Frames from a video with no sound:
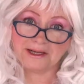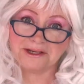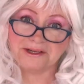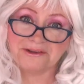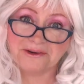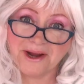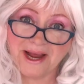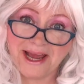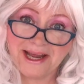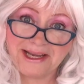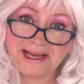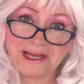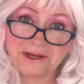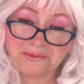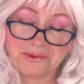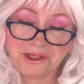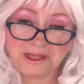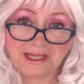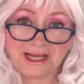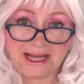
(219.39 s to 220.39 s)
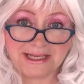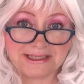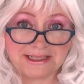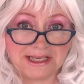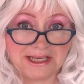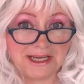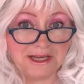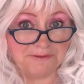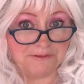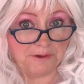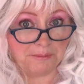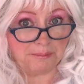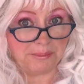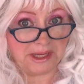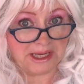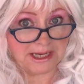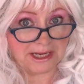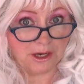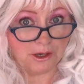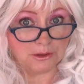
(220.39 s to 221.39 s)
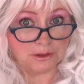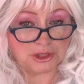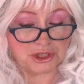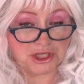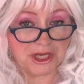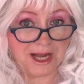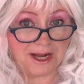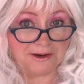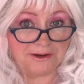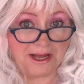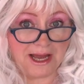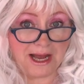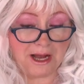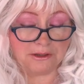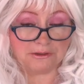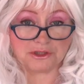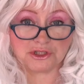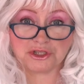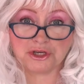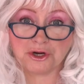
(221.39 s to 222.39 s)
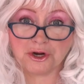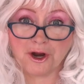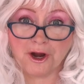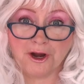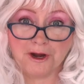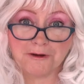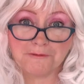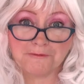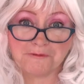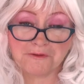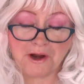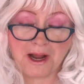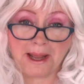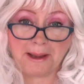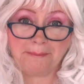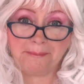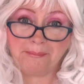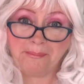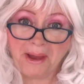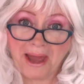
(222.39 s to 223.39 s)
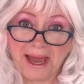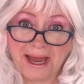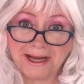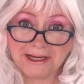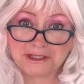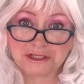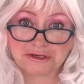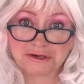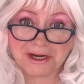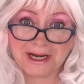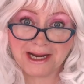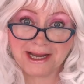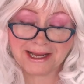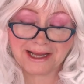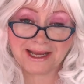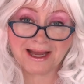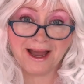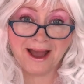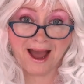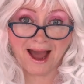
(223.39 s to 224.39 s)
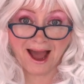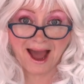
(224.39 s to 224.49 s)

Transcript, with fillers: Granny would like to give a big old shout out to her friend Patrick.